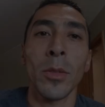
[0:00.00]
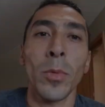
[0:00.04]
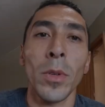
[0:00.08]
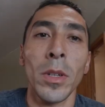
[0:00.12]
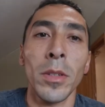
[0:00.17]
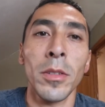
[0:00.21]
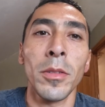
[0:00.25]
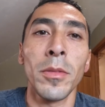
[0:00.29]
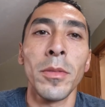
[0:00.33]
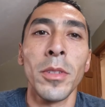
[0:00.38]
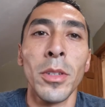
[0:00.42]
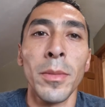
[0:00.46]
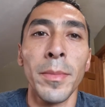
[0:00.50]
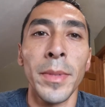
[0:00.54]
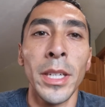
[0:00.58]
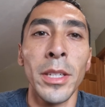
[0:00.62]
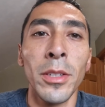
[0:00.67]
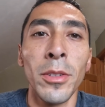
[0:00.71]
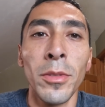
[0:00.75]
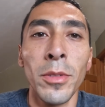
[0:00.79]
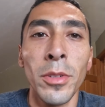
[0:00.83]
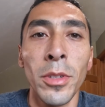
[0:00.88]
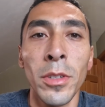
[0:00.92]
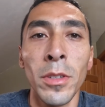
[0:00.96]
welcome to my
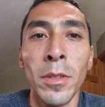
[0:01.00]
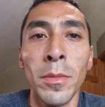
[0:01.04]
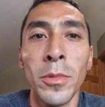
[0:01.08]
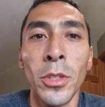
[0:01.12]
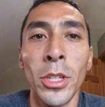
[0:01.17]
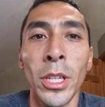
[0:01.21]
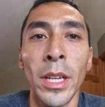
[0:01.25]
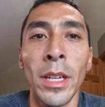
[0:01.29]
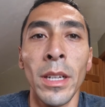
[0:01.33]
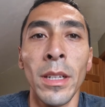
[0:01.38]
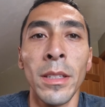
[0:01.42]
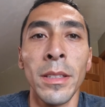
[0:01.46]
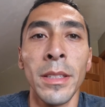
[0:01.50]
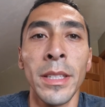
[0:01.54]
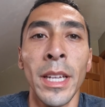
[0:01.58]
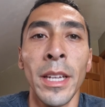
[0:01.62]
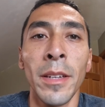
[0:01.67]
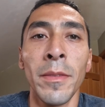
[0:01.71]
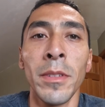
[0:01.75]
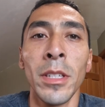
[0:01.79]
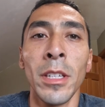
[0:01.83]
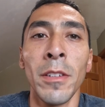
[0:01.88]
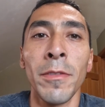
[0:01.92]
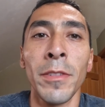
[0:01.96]
YouTube channel,
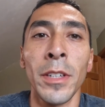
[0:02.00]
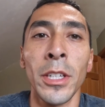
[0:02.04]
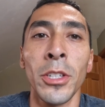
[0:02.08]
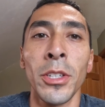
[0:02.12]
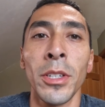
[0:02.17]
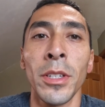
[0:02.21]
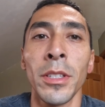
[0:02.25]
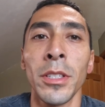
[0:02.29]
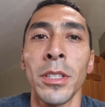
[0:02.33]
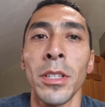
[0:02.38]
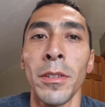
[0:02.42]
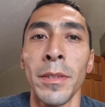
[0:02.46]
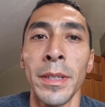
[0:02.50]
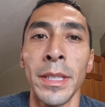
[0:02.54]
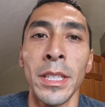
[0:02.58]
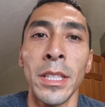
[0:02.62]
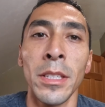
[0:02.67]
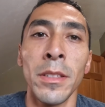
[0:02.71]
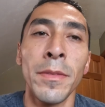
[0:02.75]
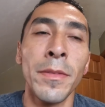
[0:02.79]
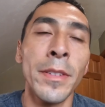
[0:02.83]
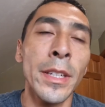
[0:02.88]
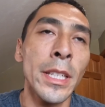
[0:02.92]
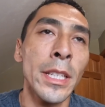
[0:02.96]
Dave Dee Fishing. So in
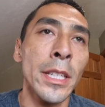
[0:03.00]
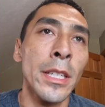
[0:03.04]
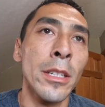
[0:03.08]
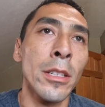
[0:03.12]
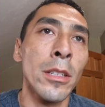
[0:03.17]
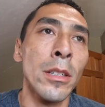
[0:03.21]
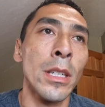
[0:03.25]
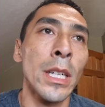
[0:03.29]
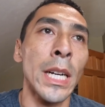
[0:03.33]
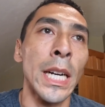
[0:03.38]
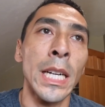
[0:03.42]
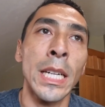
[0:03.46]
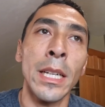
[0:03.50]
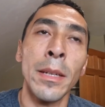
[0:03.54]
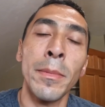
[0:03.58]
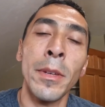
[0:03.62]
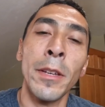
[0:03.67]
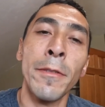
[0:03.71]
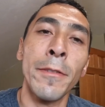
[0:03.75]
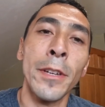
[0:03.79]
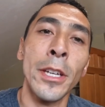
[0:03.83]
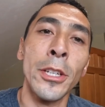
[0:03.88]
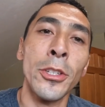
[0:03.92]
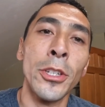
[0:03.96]
this video, I'm gonna
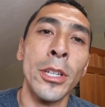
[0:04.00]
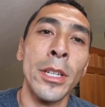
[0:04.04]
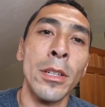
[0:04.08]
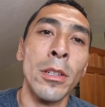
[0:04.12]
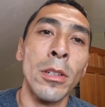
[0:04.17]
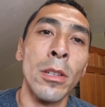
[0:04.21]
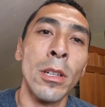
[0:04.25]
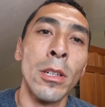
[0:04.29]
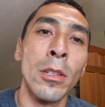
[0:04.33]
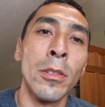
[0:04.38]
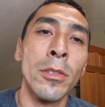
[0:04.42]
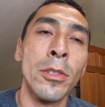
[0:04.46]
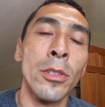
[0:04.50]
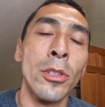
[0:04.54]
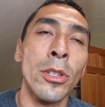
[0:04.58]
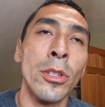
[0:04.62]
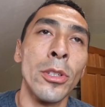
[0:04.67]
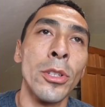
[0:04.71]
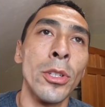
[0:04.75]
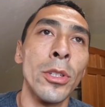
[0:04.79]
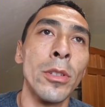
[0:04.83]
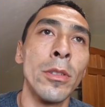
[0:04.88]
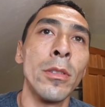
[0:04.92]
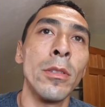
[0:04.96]
be fishing
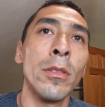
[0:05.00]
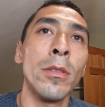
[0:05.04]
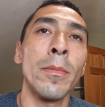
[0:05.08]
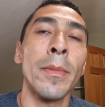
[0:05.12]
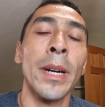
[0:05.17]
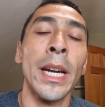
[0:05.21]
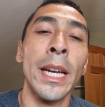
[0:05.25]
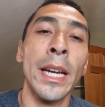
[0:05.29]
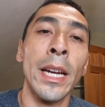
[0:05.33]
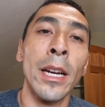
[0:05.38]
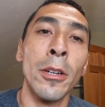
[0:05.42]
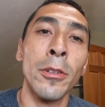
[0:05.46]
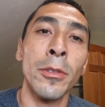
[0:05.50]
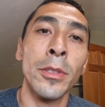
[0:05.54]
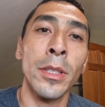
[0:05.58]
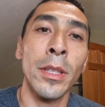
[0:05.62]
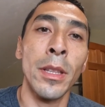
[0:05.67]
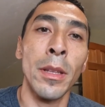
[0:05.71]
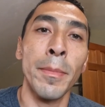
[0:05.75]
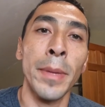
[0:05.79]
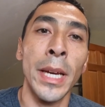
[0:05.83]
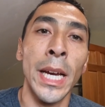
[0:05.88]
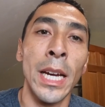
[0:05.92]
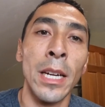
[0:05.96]
closer to my house
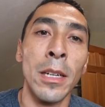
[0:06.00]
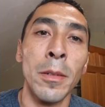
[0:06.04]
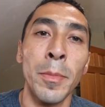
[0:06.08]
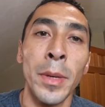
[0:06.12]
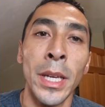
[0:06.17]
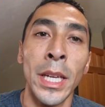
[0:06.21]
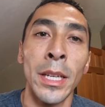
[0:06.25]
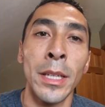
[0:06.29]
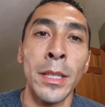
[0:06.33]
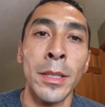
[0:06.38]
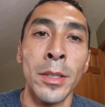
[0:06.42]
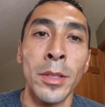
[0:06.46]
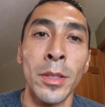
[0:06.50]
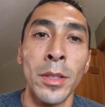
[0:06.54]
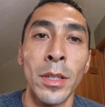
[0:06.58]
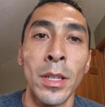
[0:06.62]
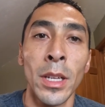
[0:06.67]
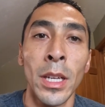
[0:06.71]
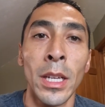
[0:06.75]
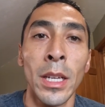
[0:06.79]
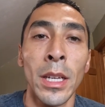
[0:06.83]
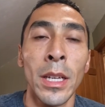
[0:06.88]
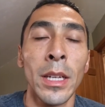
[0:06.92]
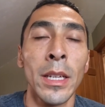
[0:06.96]
in the back bays
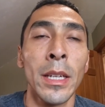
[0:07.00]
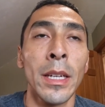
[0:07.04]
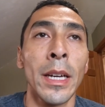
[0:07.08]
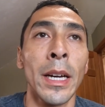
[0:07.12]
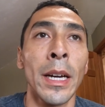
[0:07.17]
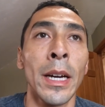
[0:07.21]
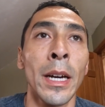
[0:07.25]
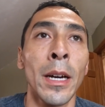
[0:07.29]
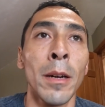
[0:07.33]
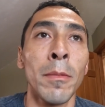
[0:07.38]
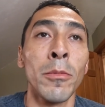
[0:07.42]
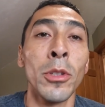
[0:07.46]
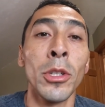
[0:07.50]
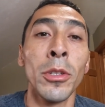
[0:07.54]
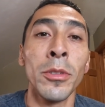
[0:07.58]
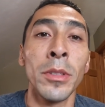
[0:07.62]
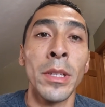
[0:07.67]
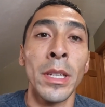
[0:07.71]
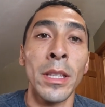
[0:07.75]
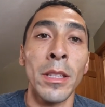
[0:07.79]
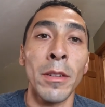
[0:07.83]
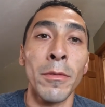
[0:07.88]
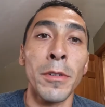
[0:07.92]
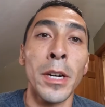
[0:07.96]
um,
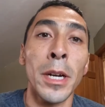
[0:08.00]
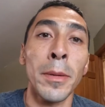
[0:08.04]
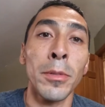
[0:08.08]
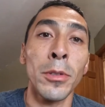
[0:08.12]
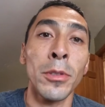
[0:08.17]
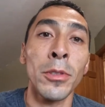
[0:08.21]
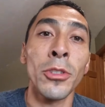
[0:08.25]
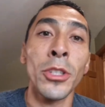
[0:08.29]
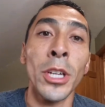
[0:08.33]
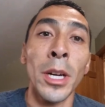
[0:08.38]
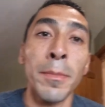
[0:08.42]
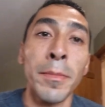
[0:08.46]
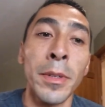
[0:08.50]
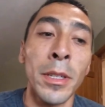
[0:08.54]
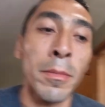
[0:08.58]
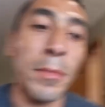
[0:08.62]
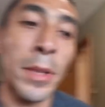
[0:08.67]
using the Rebel Jumpin'